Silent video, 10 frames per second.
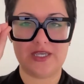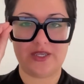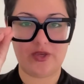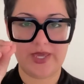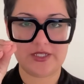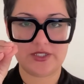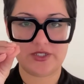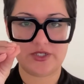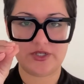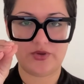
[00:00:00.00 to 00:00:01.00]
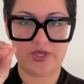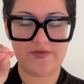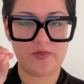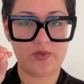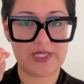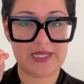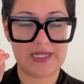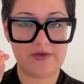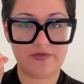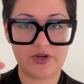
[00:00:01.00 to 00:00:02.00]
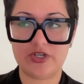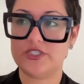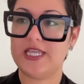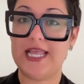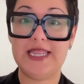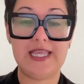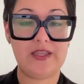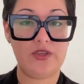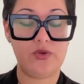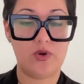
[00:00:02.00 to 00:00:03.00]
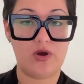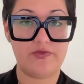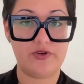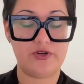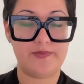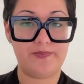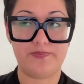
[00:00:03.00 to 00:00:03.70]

You answer, you give them what they need first, and then you offer